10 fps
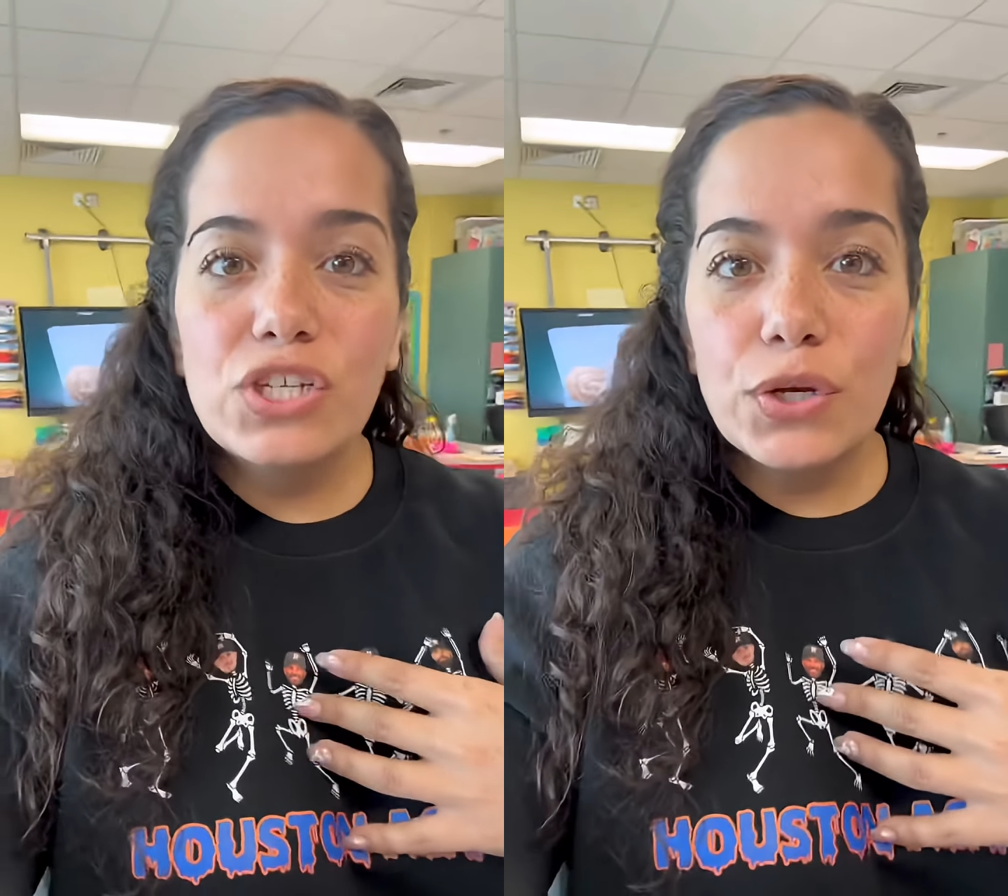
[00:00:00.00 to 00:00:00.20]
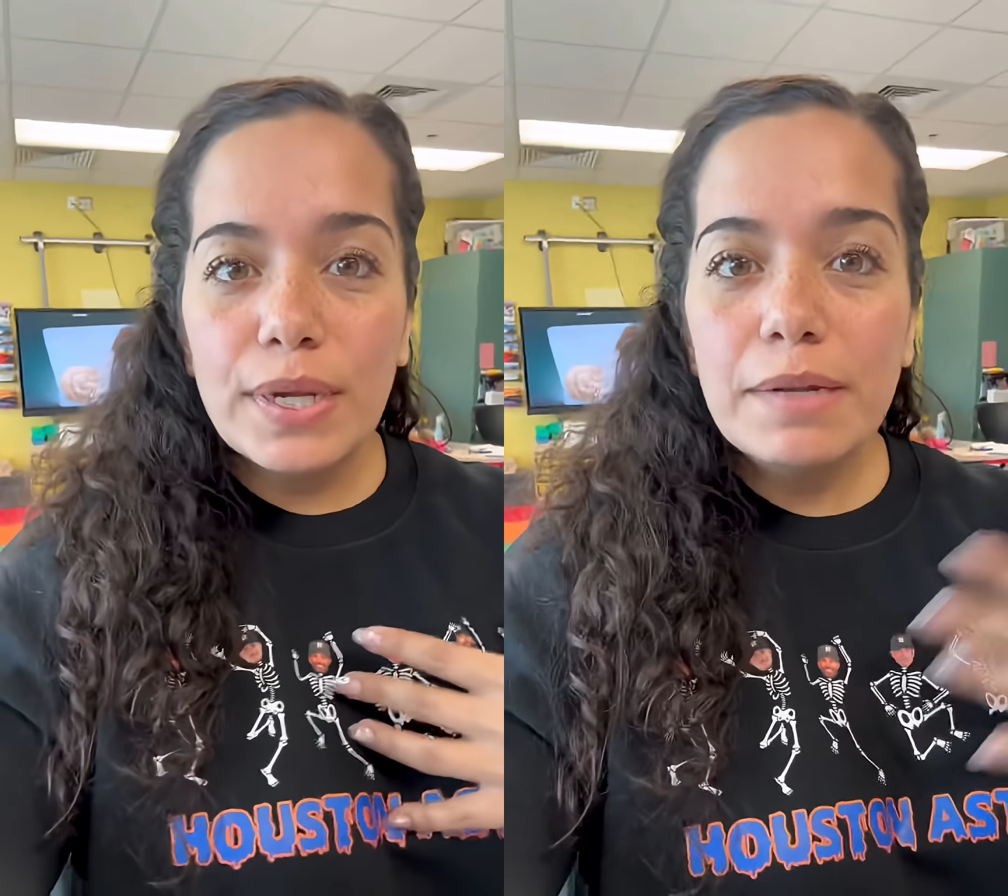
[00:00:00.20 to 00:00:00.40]

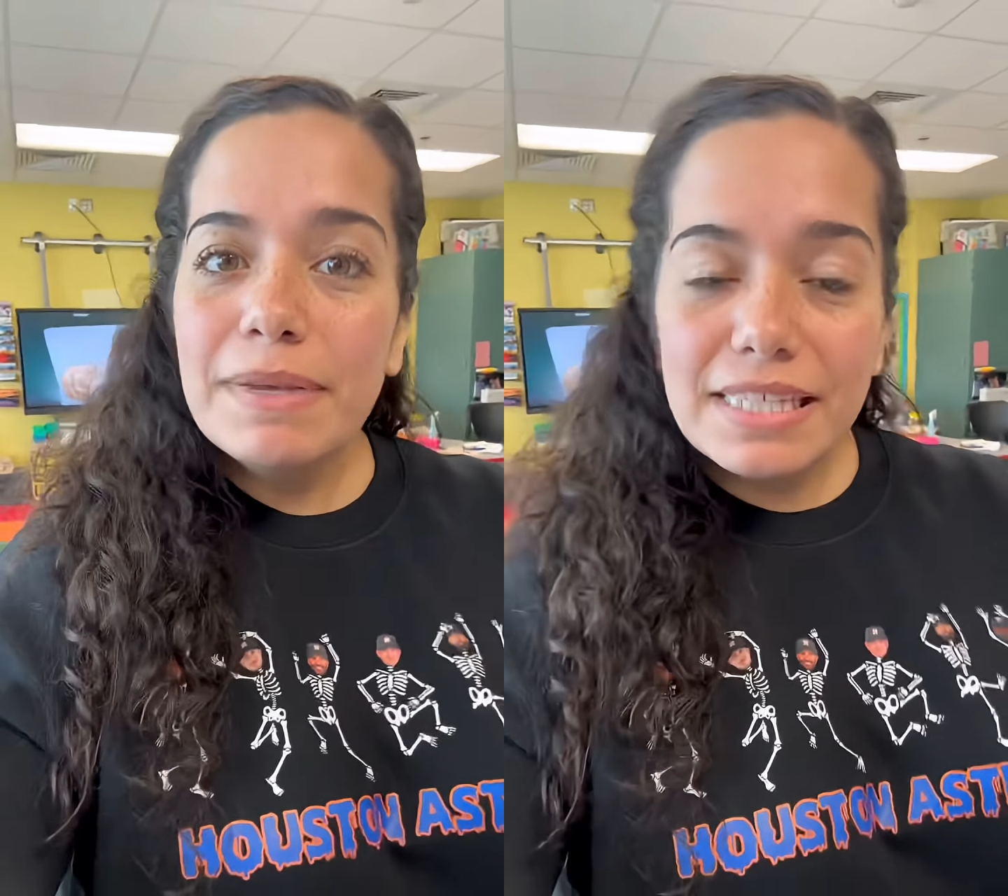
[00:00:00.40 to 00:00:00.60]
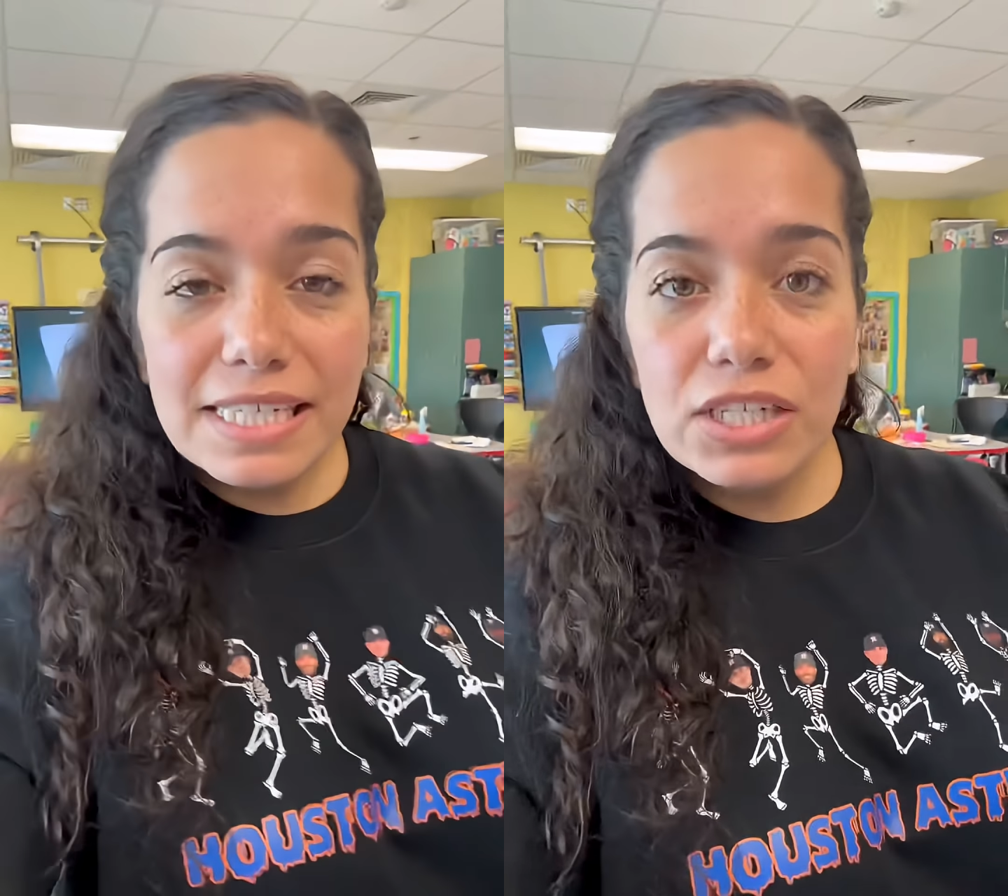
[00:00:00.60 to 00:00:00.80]
during
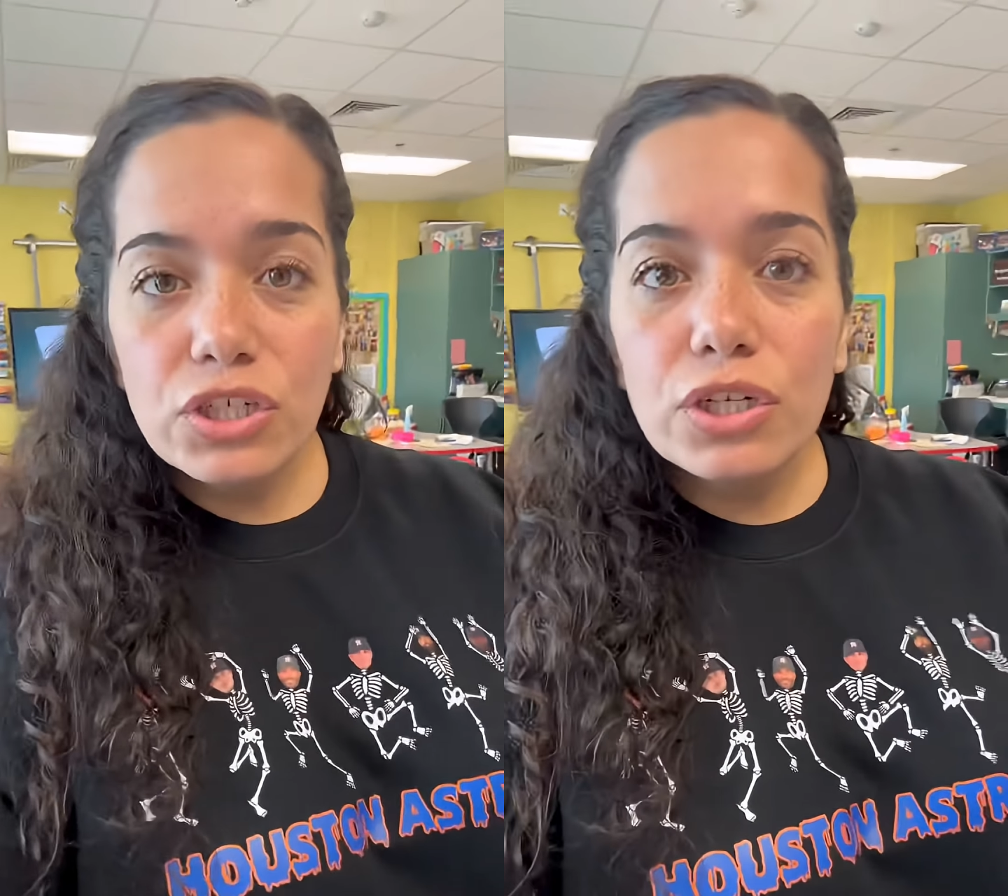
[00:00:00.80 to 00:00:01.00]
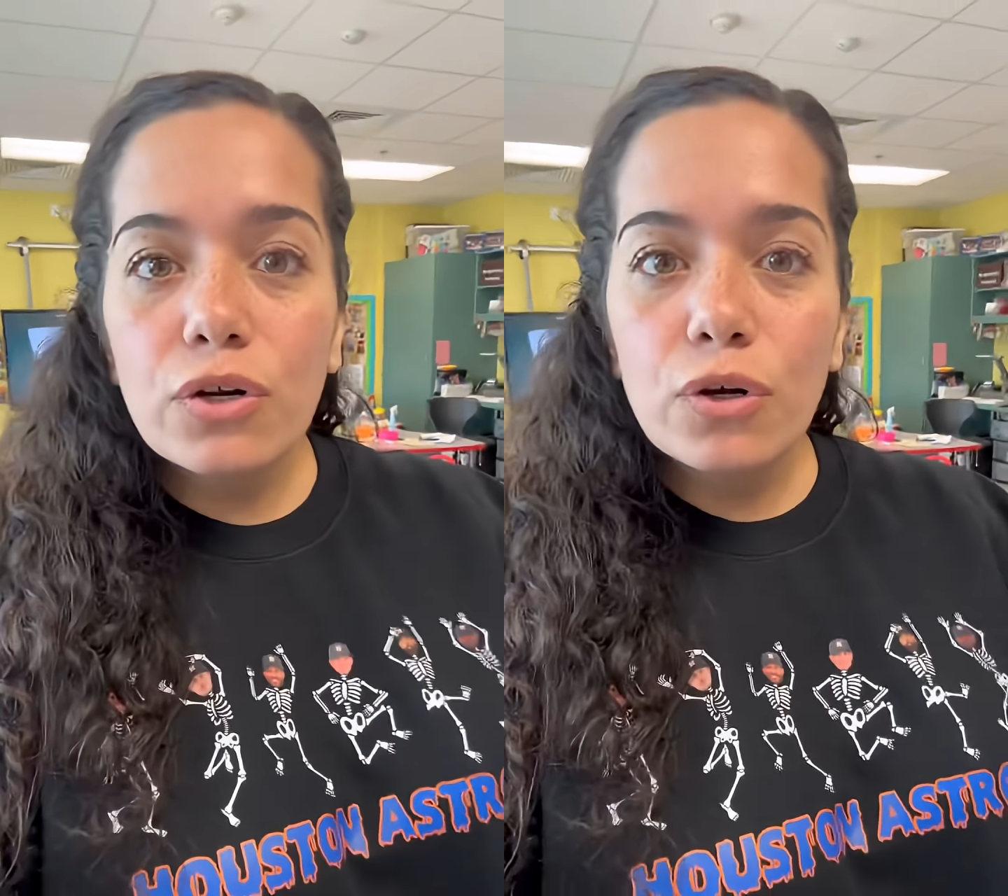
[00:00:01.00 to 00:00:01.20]
Meet the
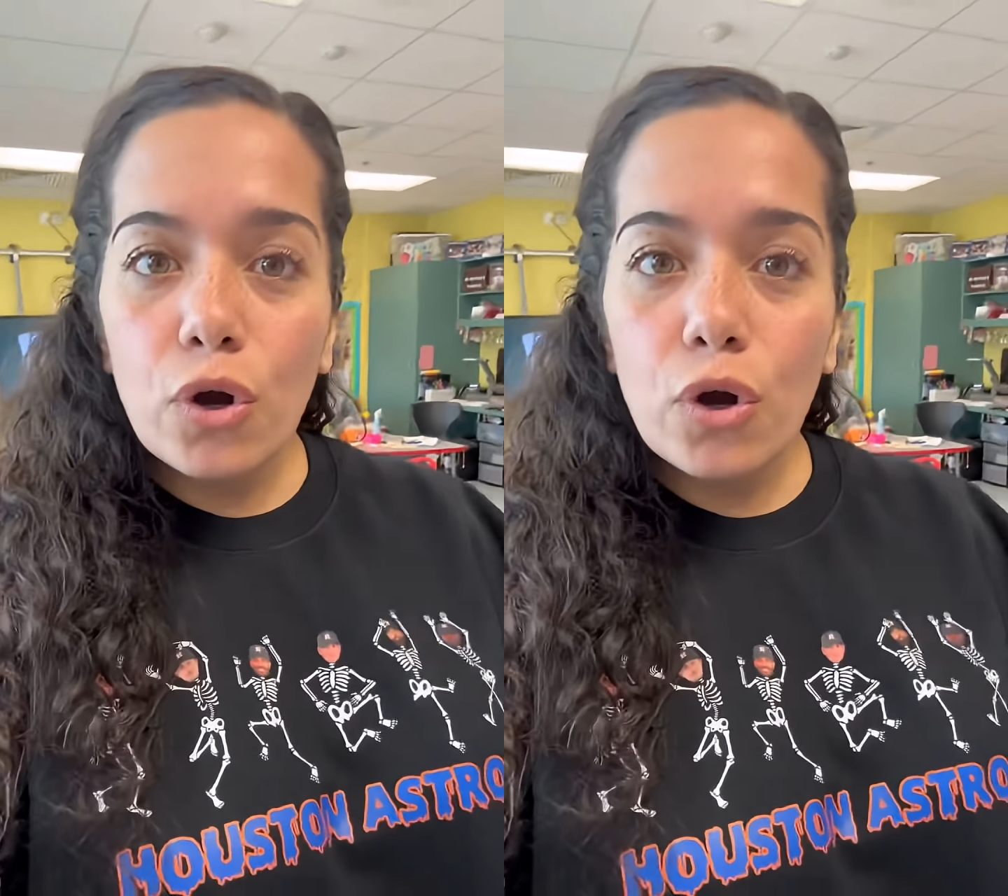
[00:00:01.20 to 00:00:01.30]
Teacher or